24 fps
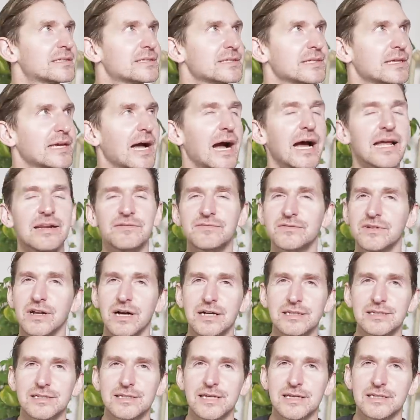kind of
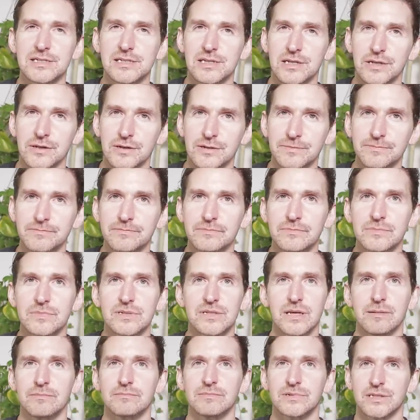nonsensical
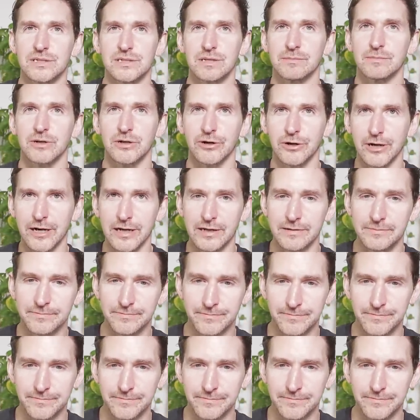to some degree.